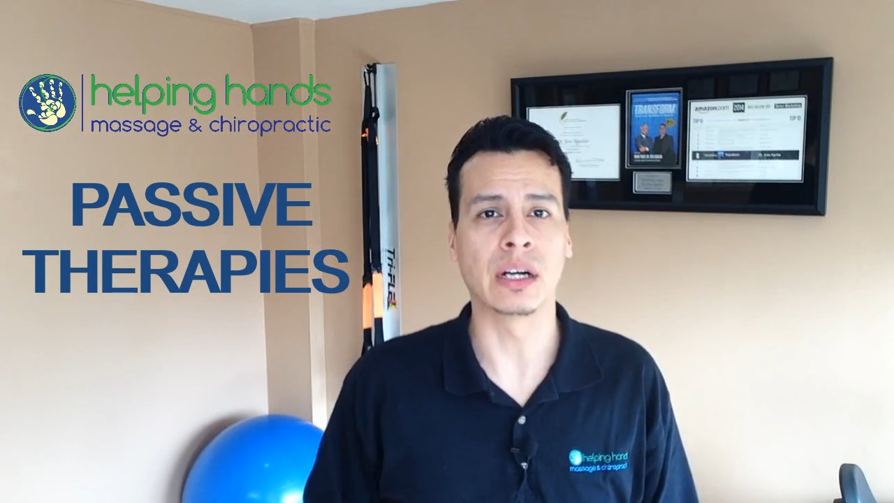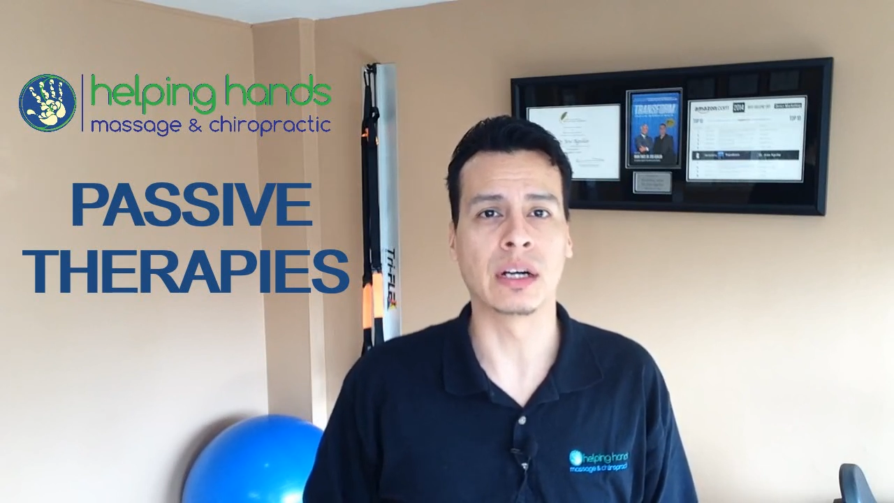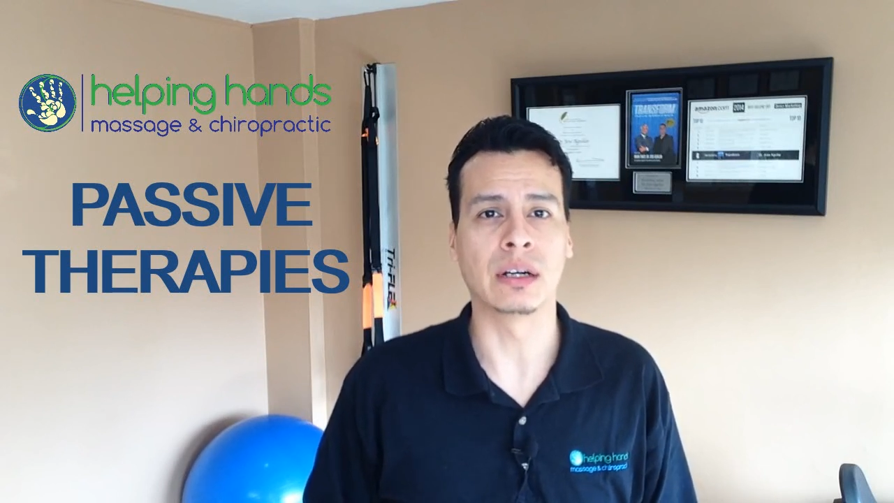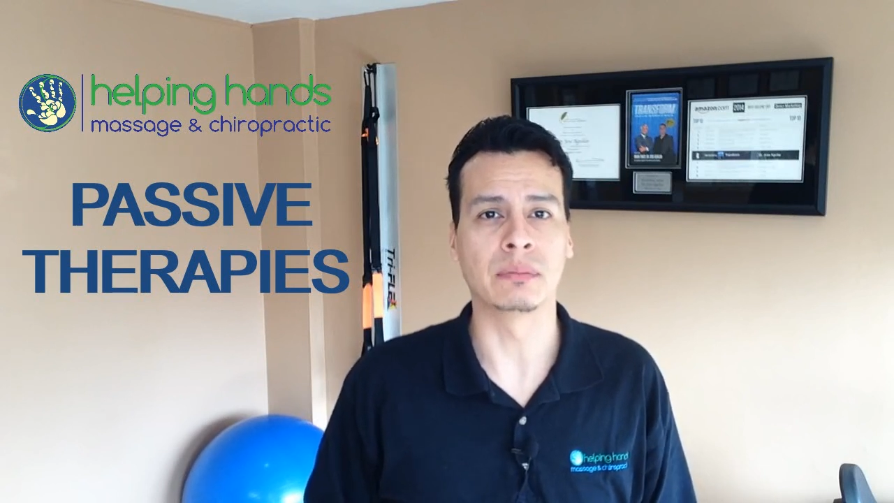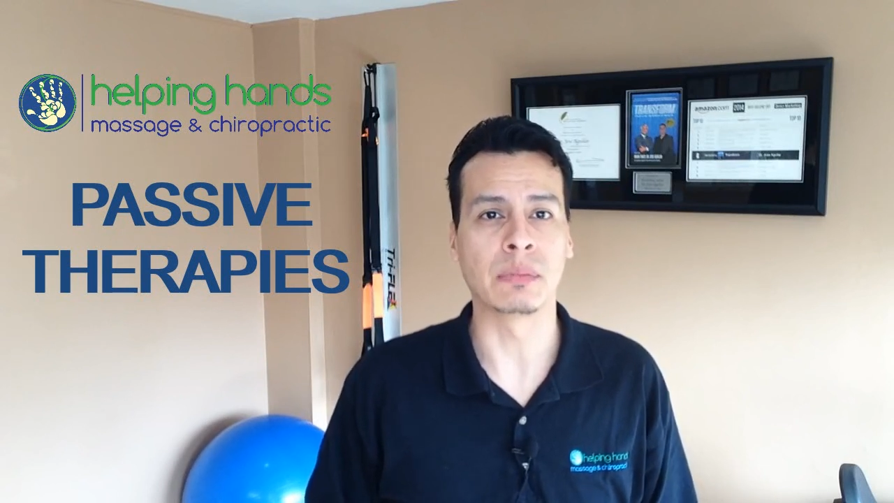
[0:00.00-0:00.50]

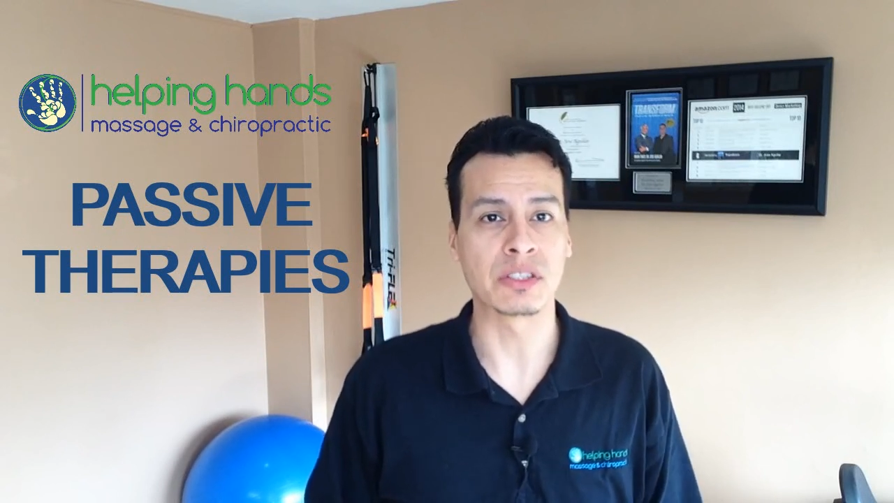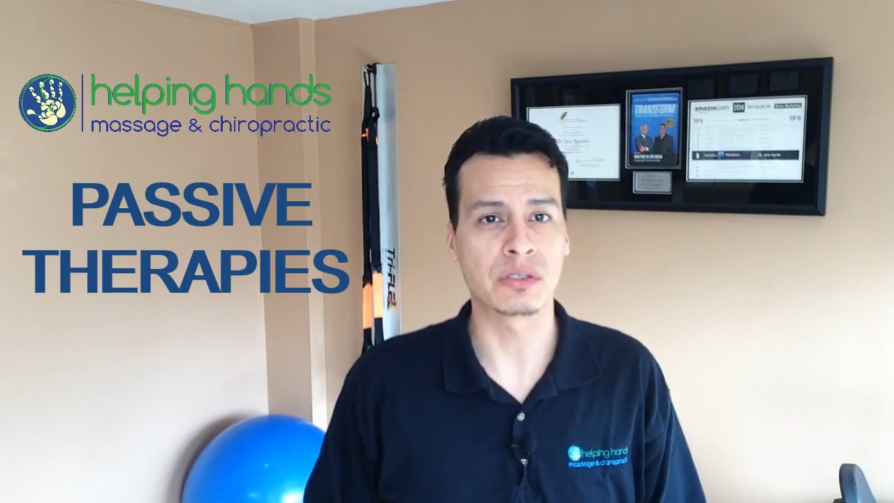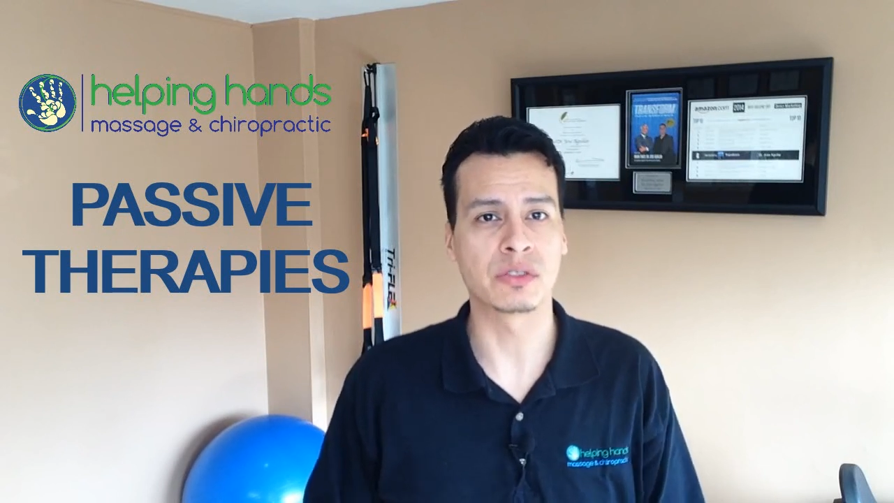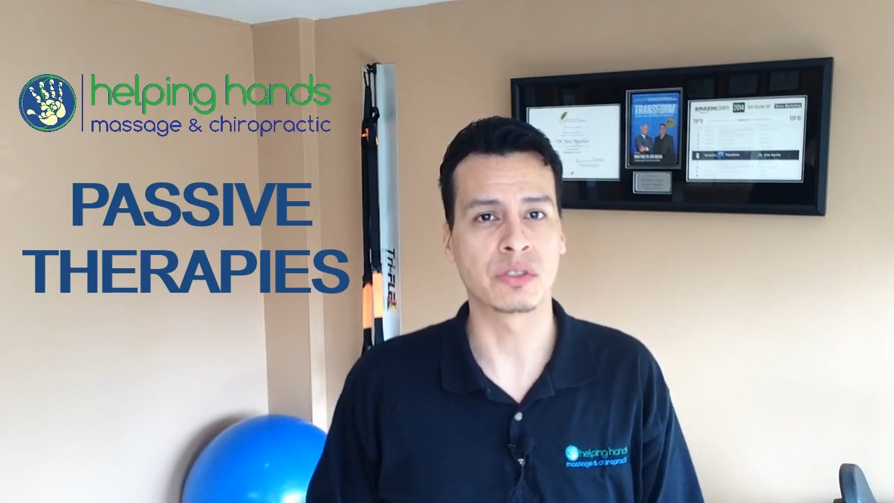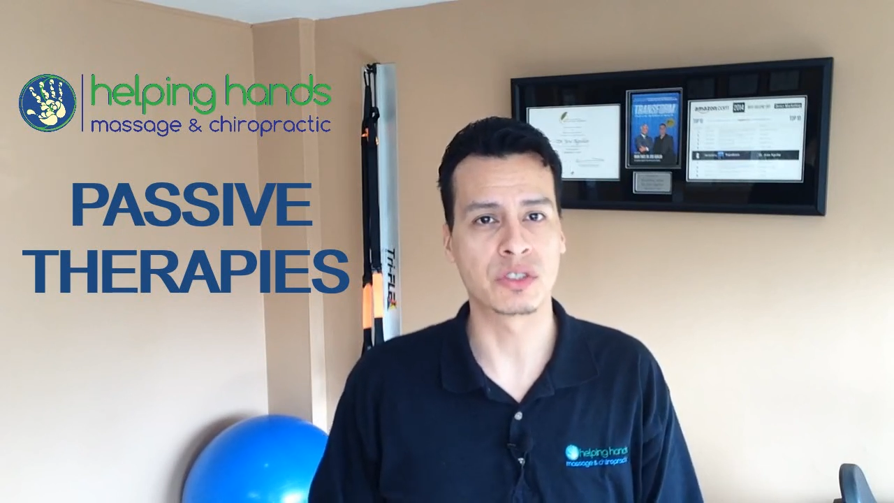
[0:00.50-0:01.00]

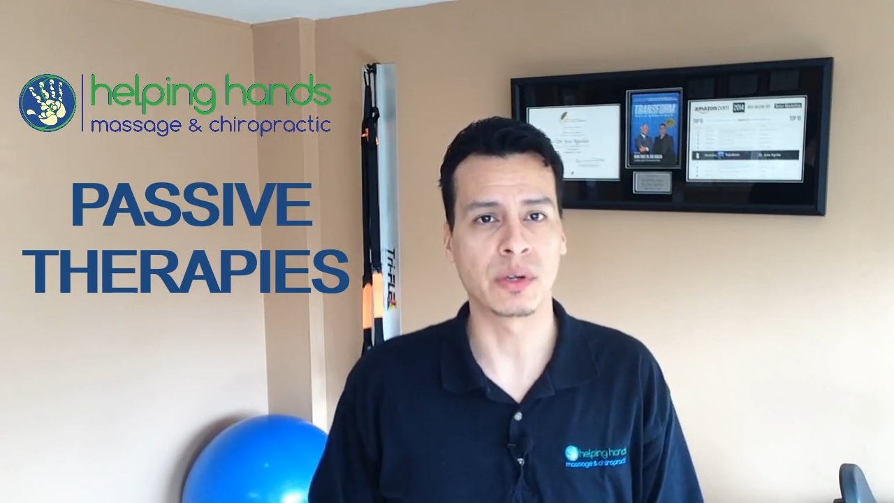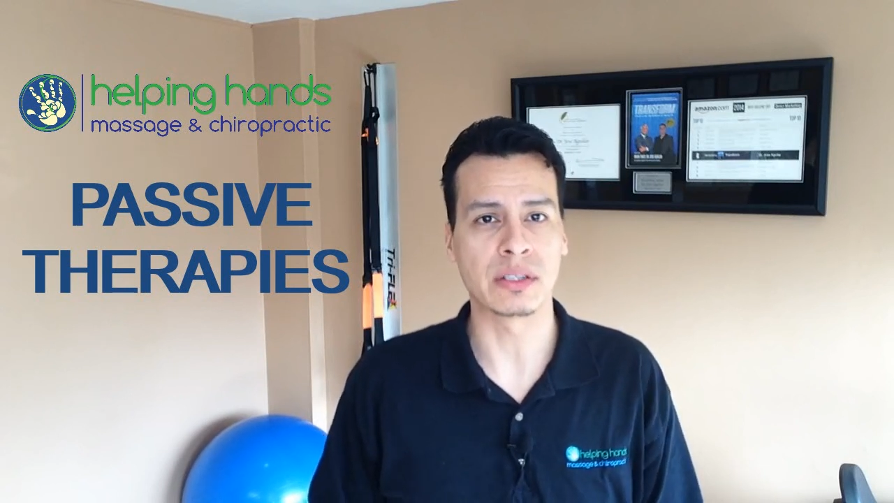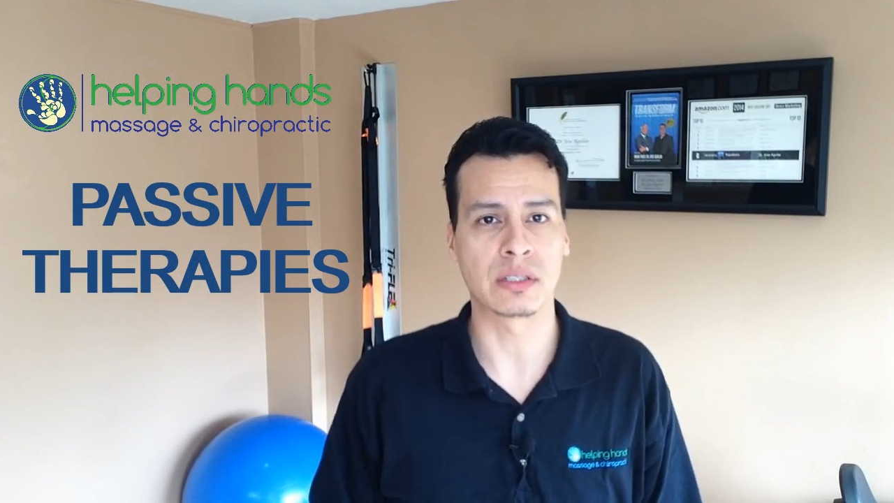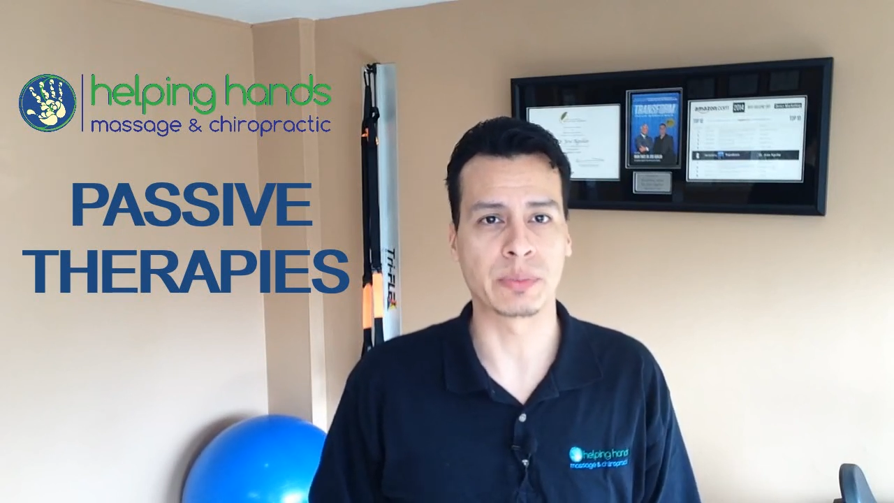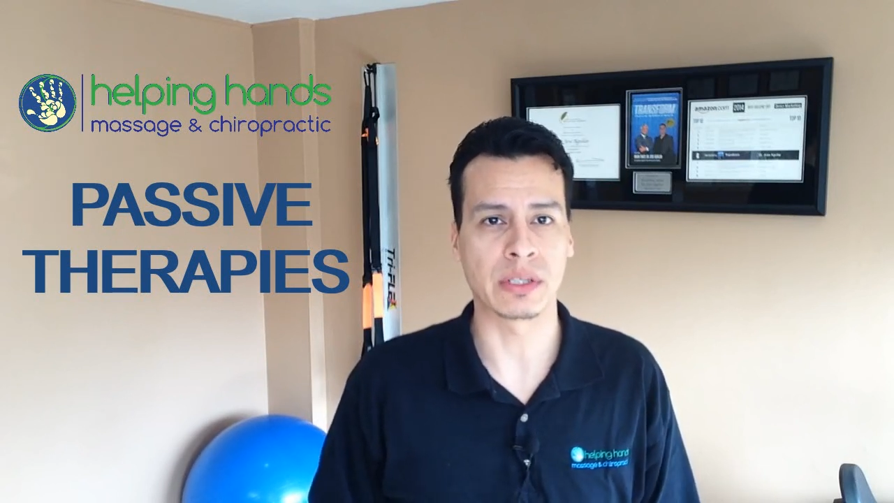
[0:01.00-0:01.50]
muscles or
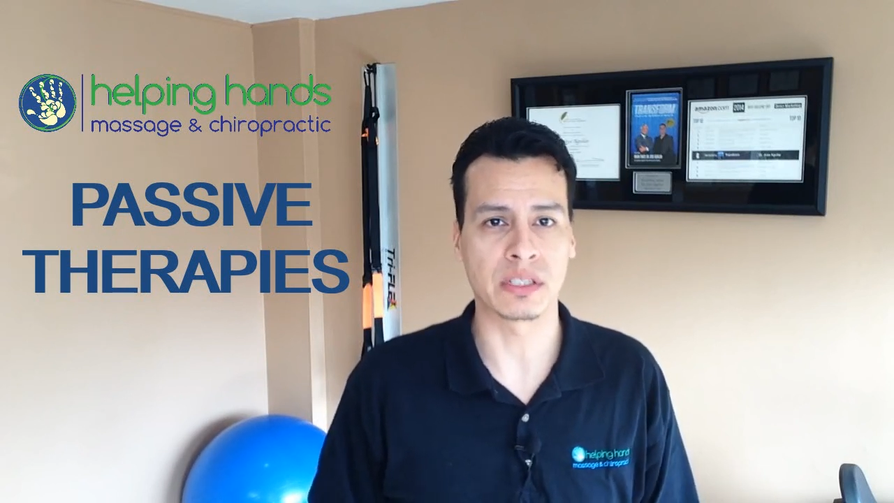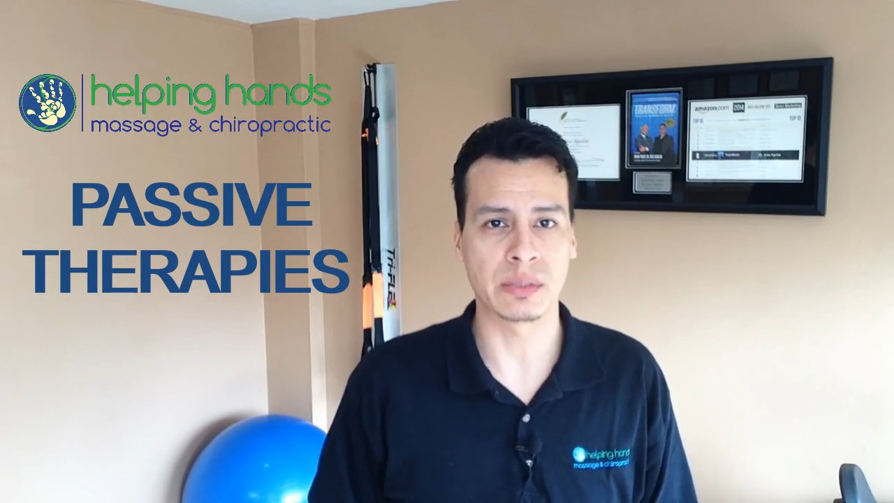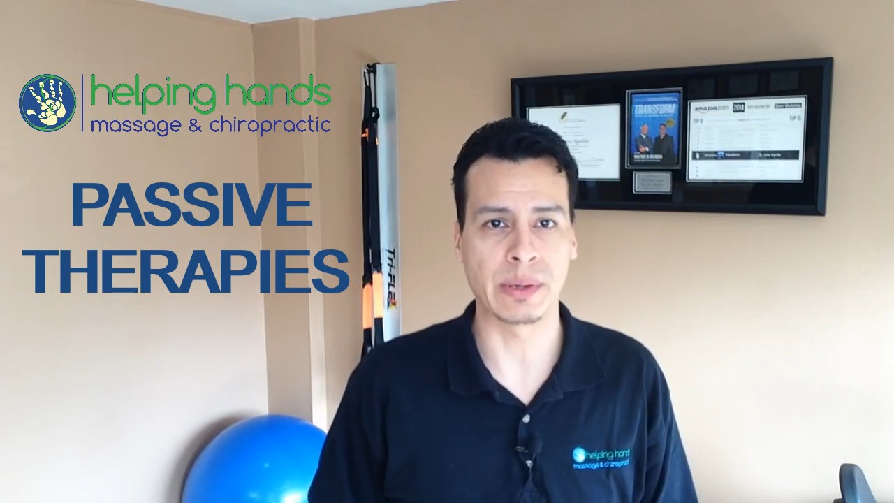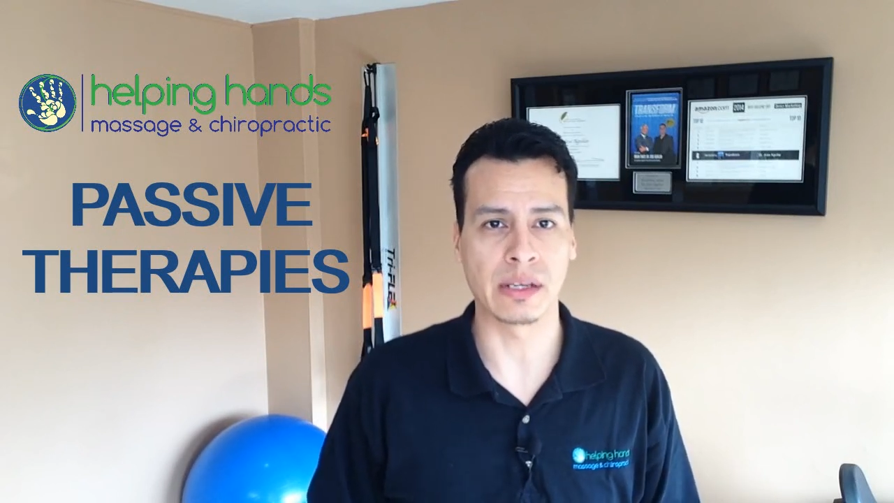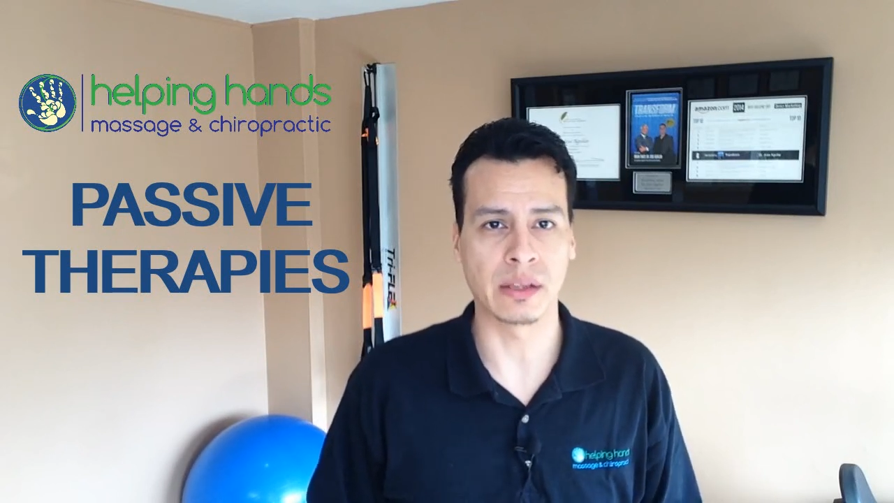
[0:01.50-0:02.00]
joints to
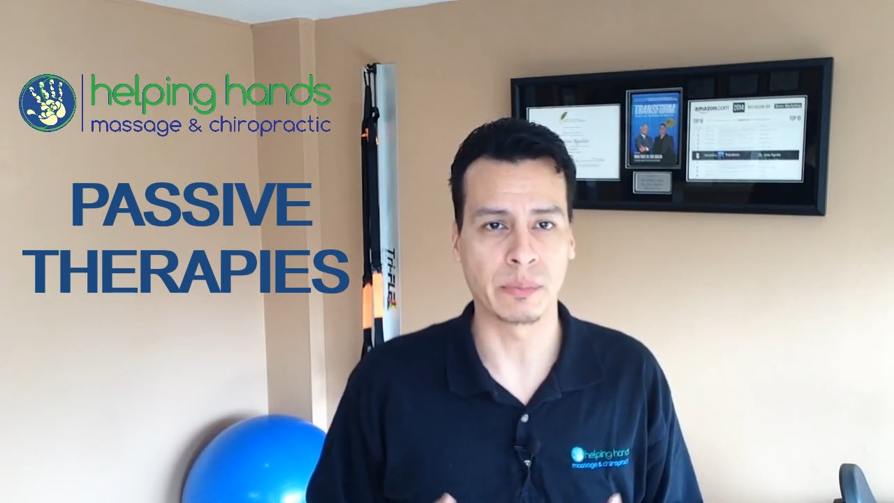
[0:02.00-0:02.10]
participate in